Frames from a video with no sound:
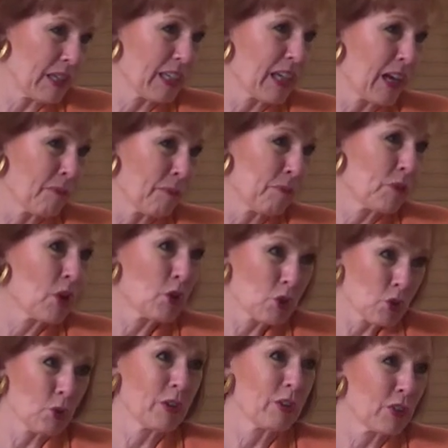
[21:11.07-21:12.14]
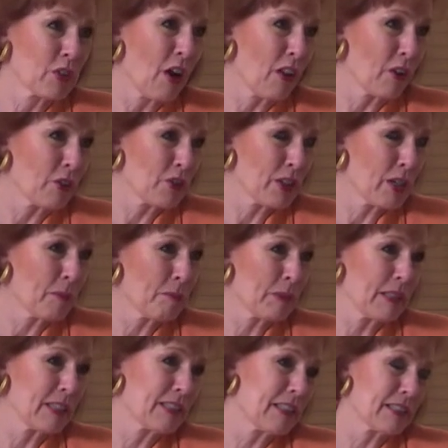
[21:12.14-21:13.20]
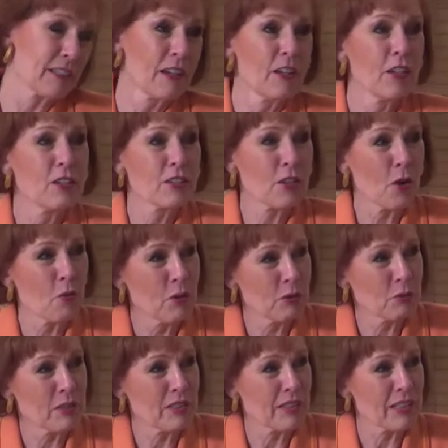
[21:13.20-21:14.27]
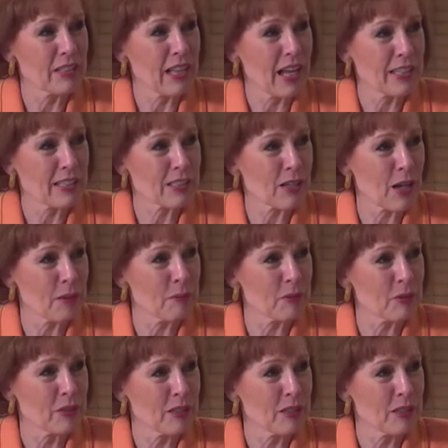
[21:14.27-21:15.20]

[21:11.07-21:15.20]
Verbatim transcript: he gave him $200 tip, and he says, "So when was the last time?" Let me set